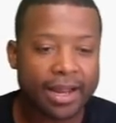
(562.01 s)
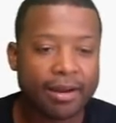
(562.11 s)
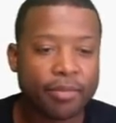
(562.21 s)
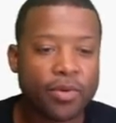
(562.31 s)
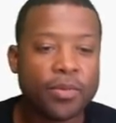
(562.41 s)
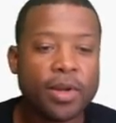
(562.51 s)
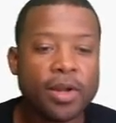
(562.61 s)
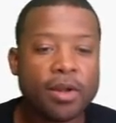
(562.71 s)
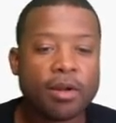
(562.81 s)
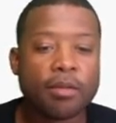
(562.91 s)
Like, boom.
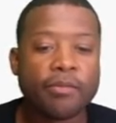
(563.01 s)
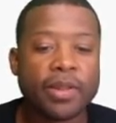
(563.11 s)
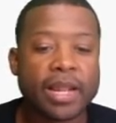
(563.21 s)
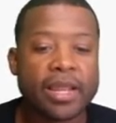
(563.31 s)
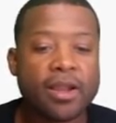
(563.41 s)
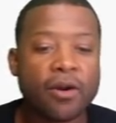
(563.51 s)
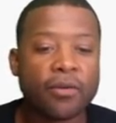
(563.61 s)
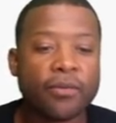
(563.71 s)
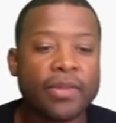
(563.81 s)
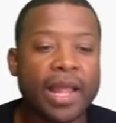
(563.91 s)
There you
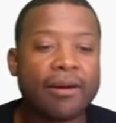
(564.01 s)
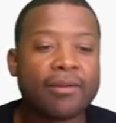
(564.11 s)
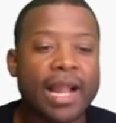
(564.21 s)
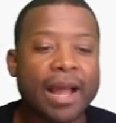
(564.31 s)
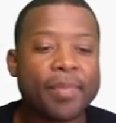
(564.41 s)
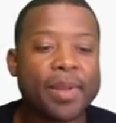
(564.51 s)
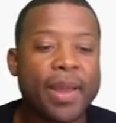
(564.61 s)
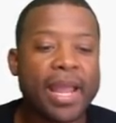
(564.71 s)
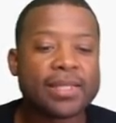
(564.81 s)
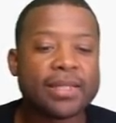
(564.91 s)
go. Now, copy,
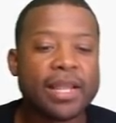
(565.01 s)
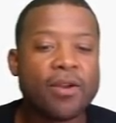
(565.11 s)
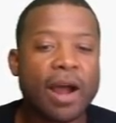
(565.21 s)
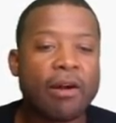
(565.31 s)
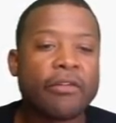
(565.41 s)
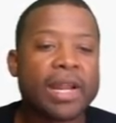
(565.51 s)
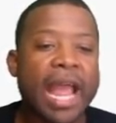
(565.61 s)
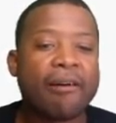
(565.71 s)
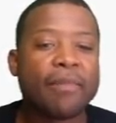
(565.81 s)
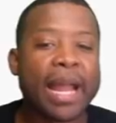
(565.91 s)
paste. There you go. I already
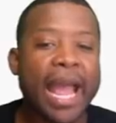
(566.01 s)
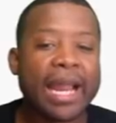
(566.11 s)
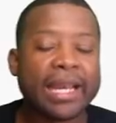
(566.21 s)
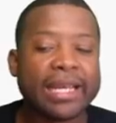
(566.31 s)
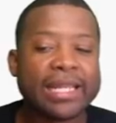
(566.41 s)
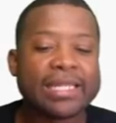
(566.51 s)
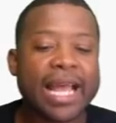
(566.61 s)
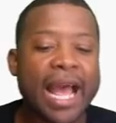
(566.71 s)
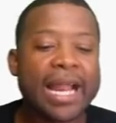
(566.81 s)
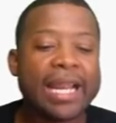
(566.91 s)
have my ad.
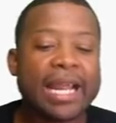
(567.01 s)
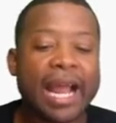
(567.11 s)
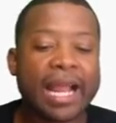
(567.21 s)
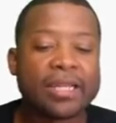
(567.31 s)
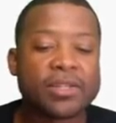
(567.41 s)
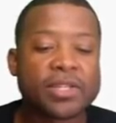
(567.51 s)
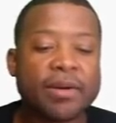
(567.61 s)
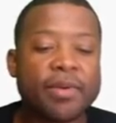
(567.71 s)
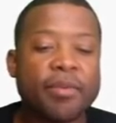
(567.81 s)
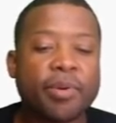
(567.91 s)
This ad, I can just
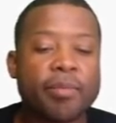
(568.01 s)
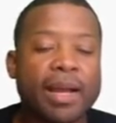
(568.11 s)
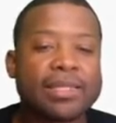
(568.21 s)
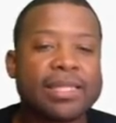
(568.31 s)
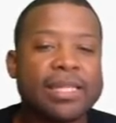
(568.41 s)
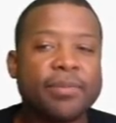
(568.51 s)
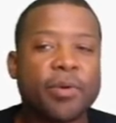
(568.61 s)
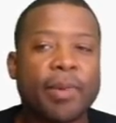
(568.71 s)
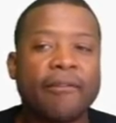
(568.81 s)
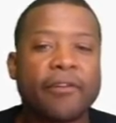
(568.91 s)
come here, put my city,
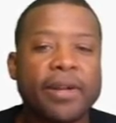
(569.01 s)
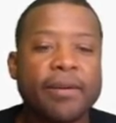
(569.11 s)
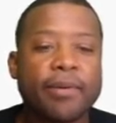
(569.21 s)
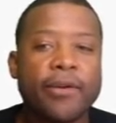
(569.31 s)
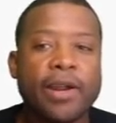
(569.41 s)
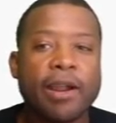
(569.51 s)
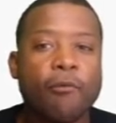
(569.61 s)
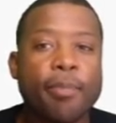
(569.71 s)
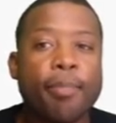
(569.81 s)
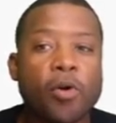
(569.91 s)
put my phone number.
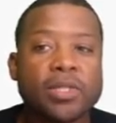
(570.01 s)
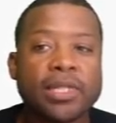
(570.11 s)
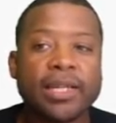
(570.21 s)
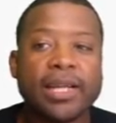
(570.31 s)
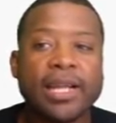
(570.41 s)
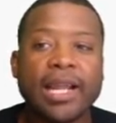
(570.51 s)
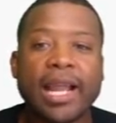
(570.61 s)
We post it.